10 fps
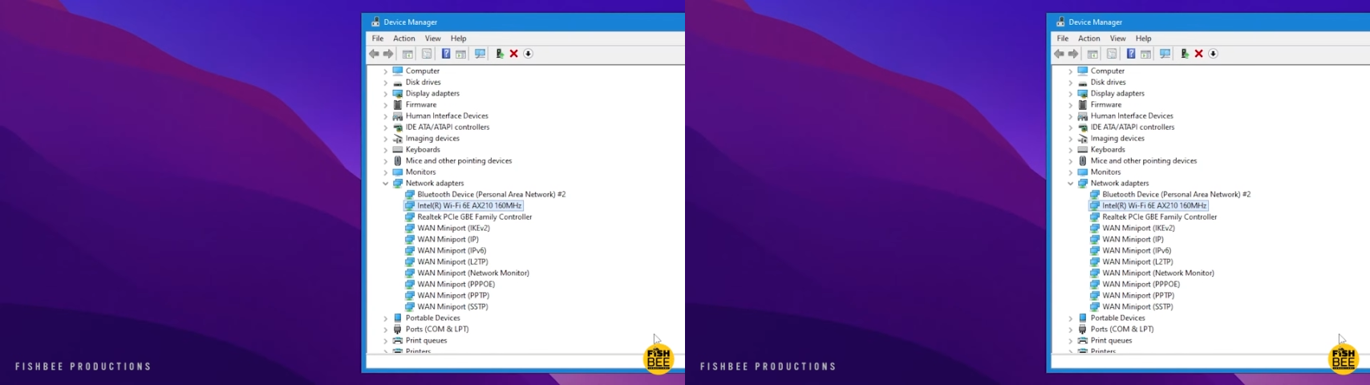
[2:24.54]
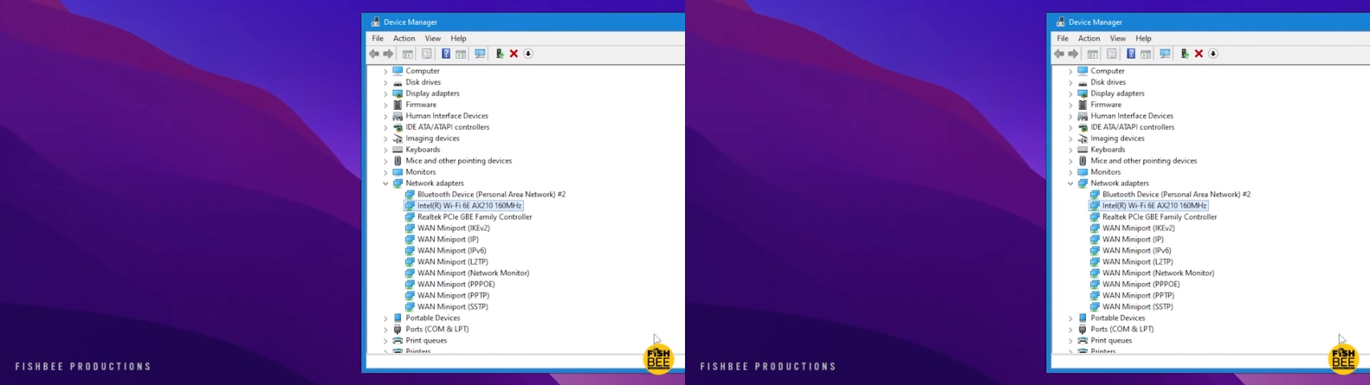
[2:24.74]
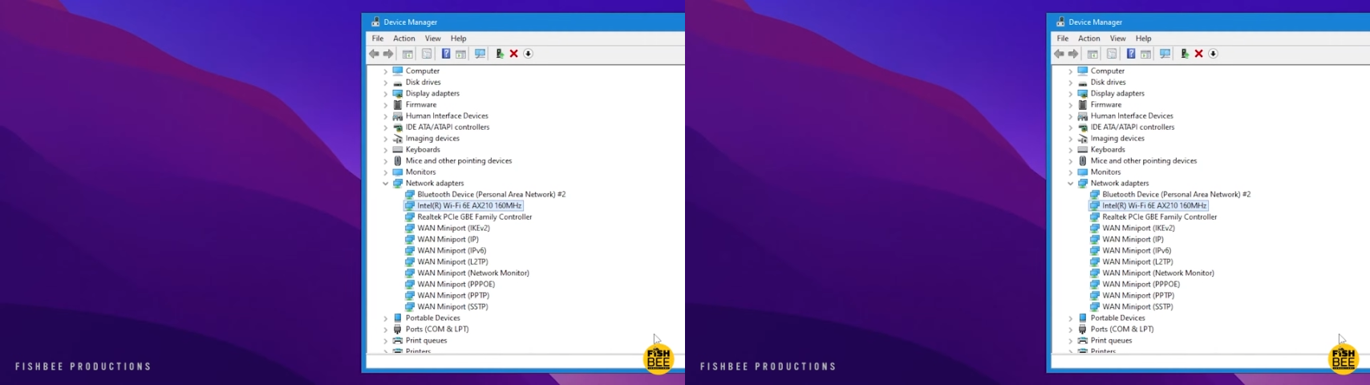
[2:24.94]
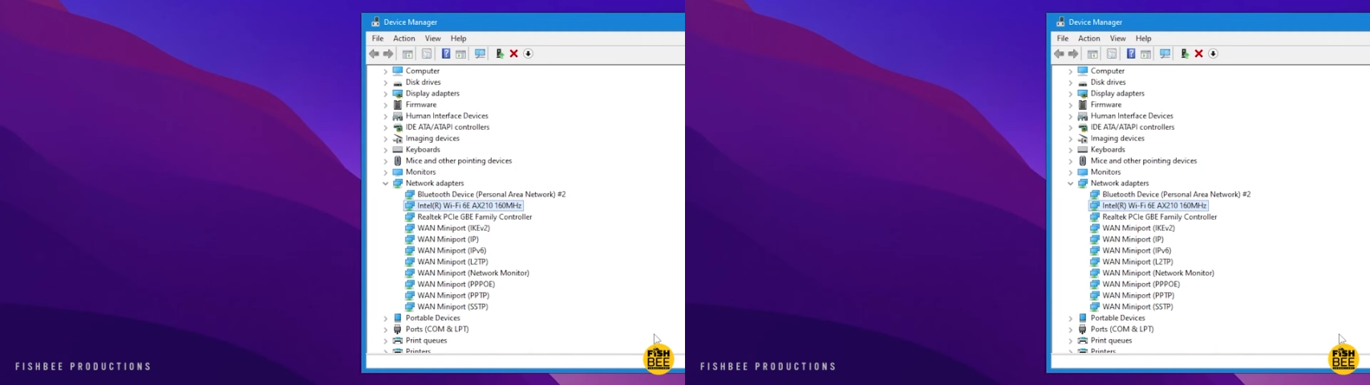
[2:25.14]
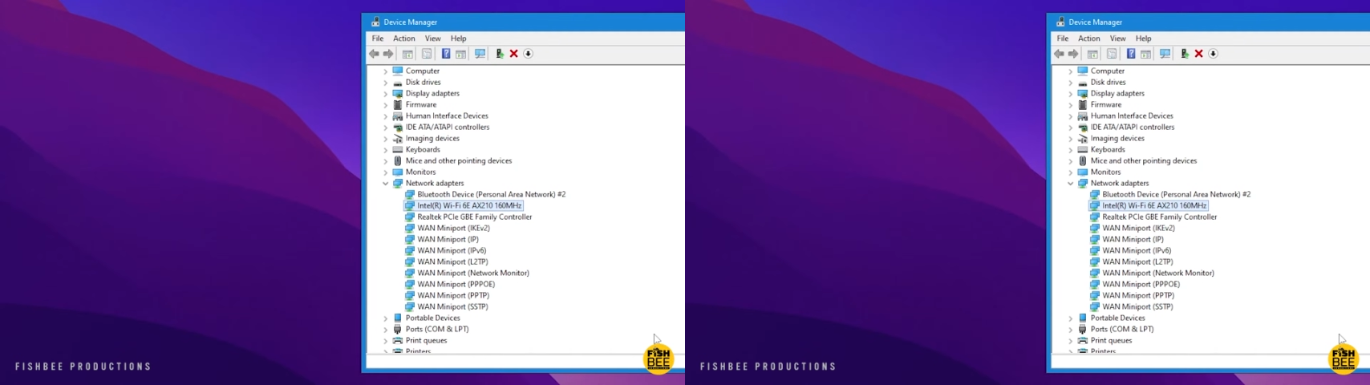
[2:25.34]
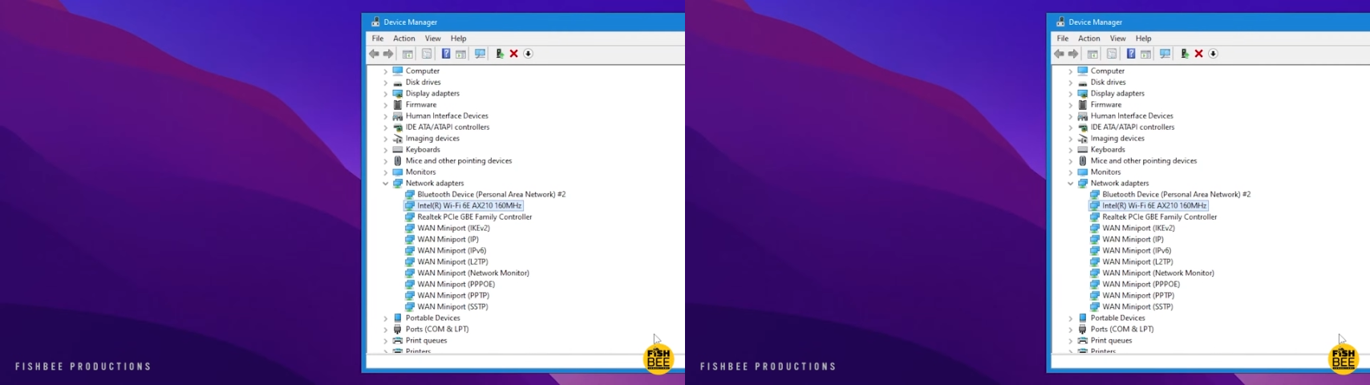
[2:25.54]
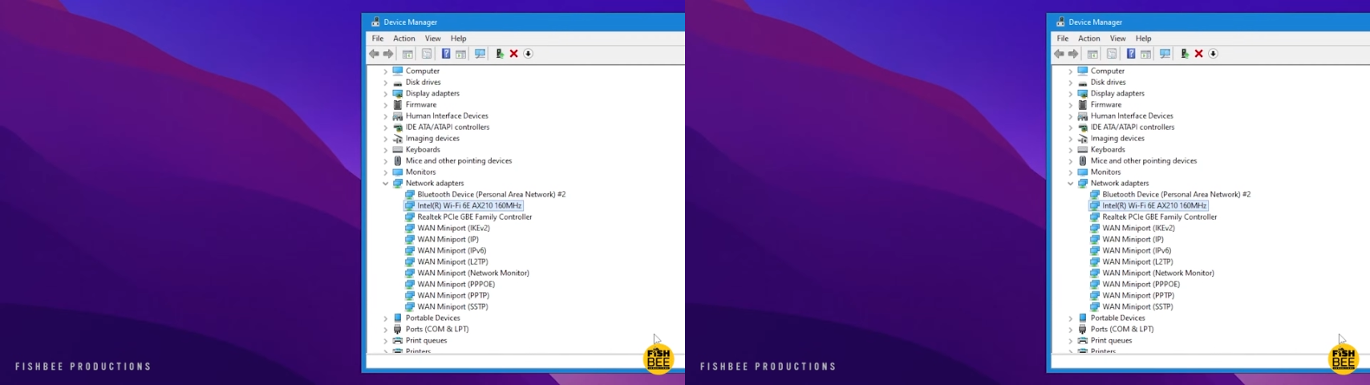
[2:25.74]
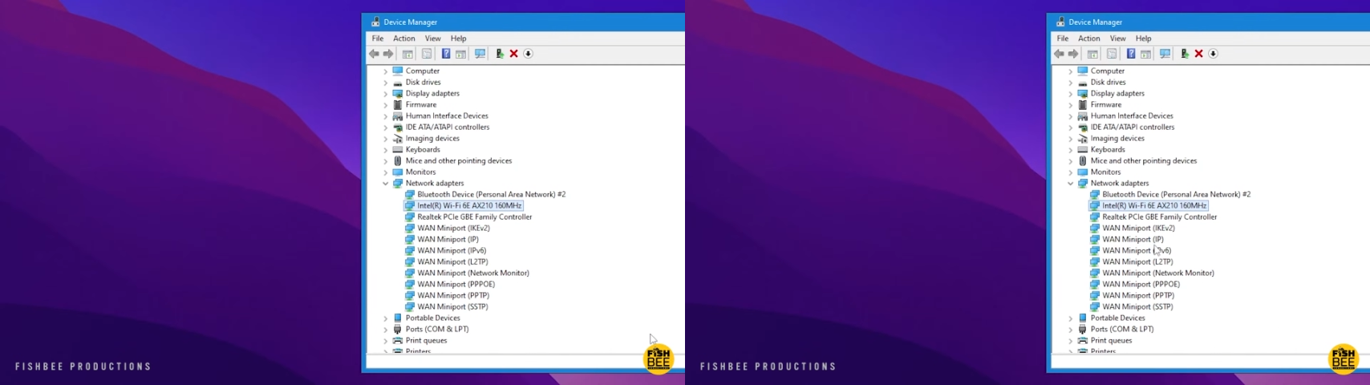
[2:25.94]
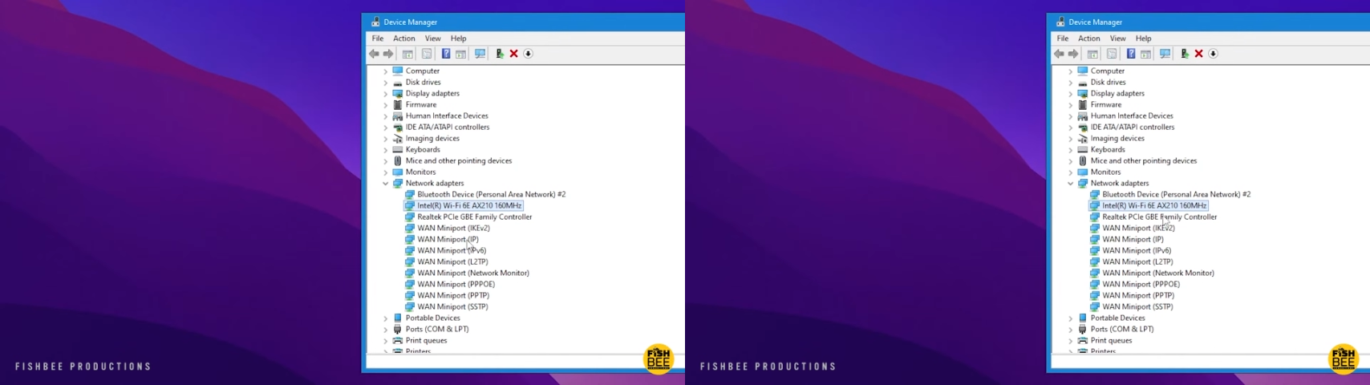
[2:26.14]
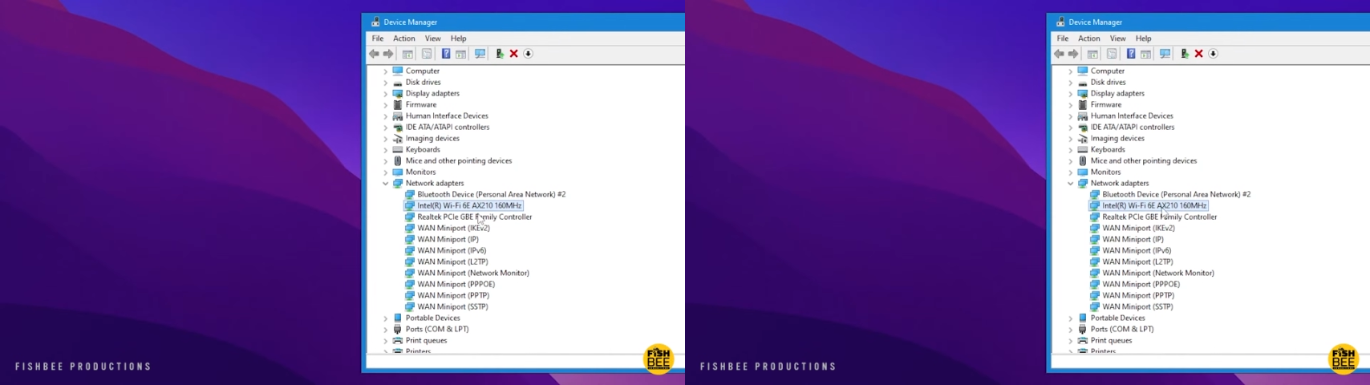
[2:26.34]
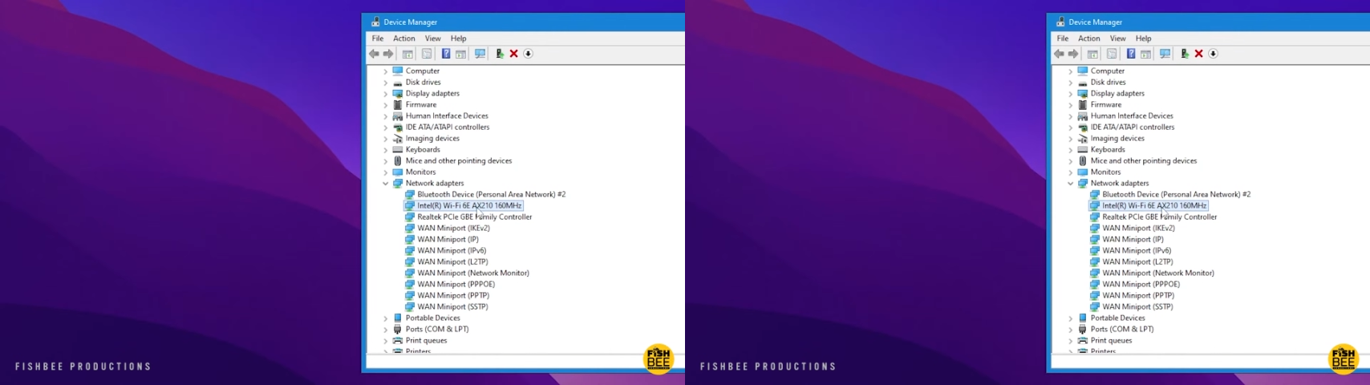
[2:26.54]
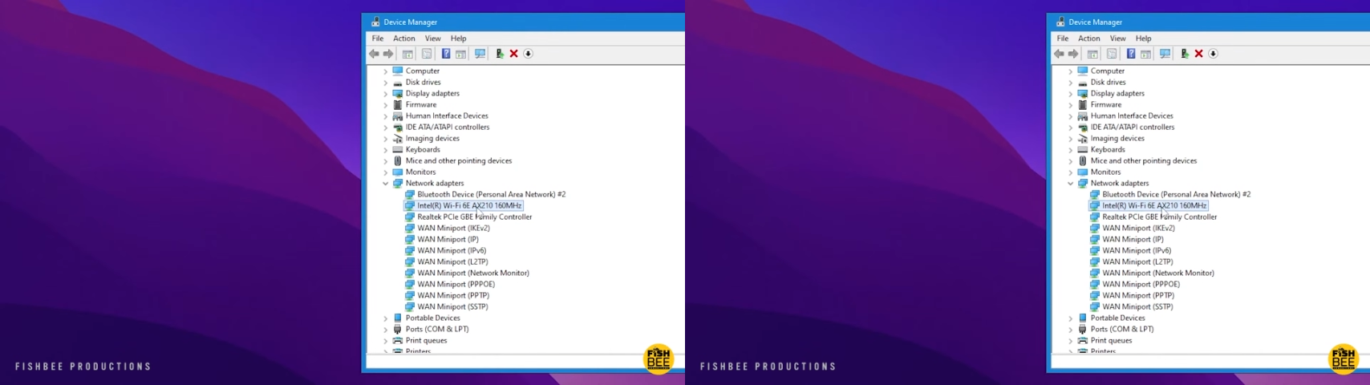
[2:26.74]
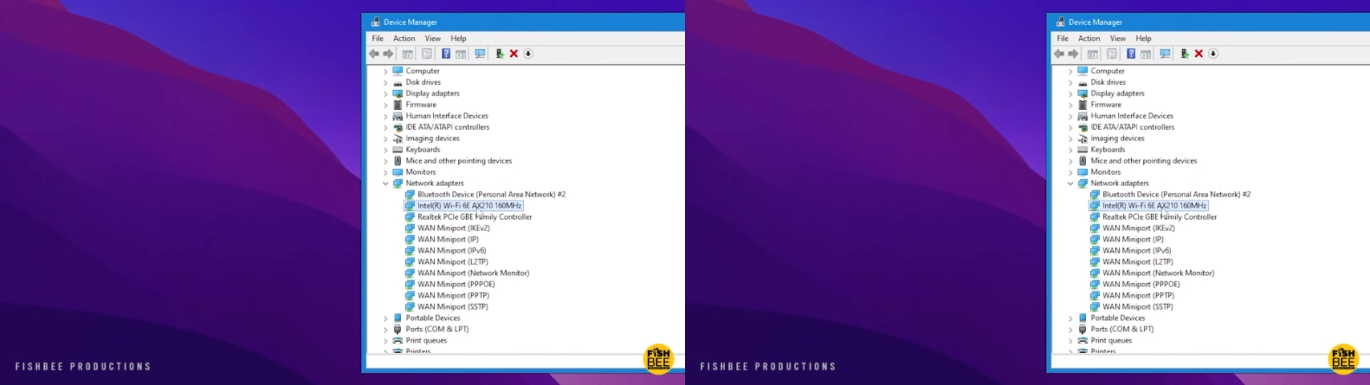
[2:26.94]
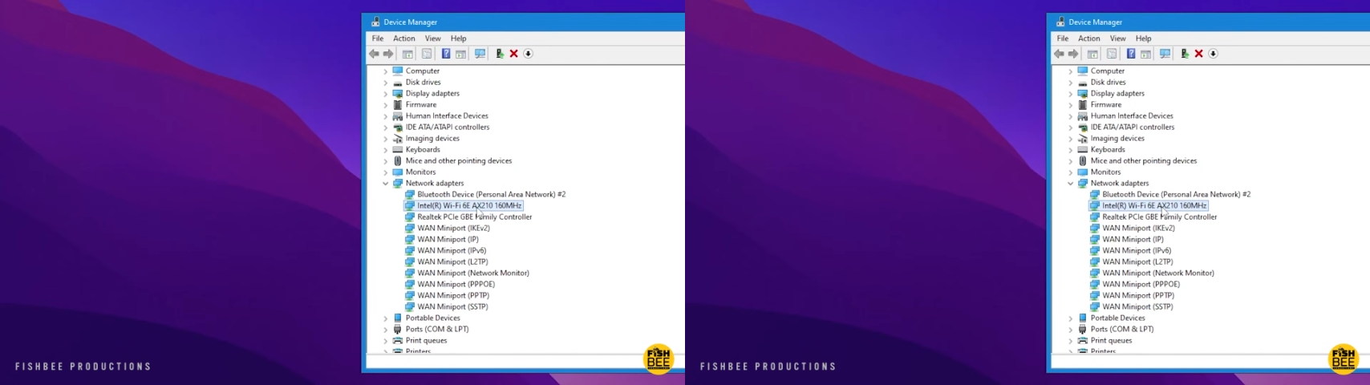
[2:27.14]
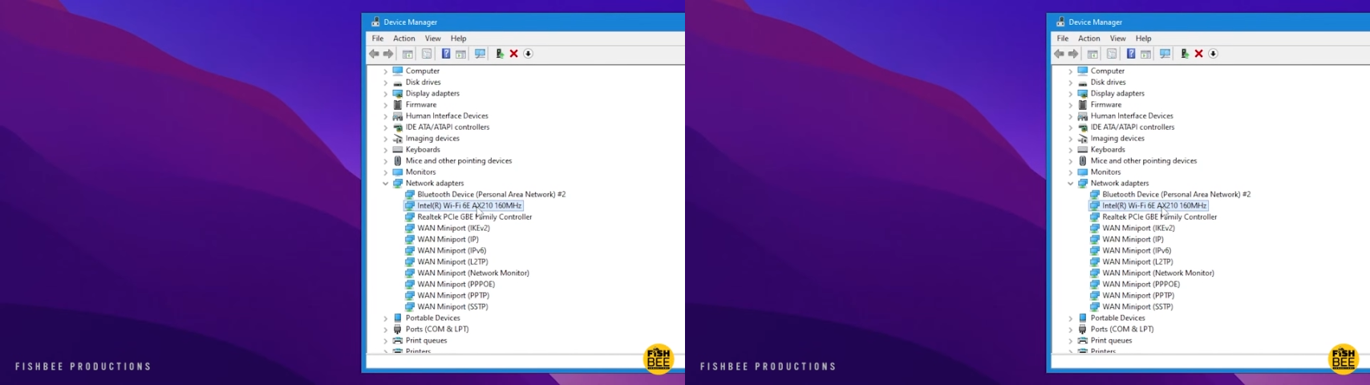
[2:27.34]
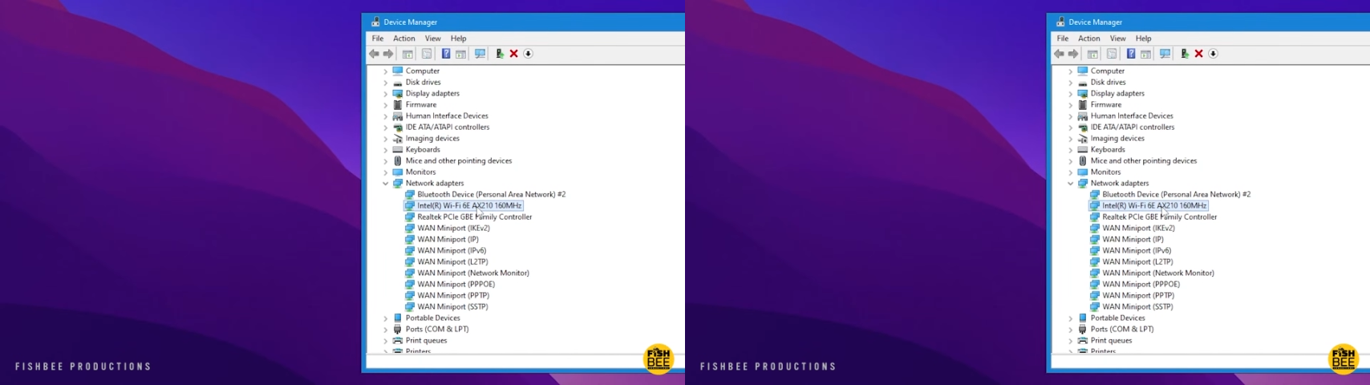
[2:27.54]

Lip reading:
Nobody's mouth can be seen.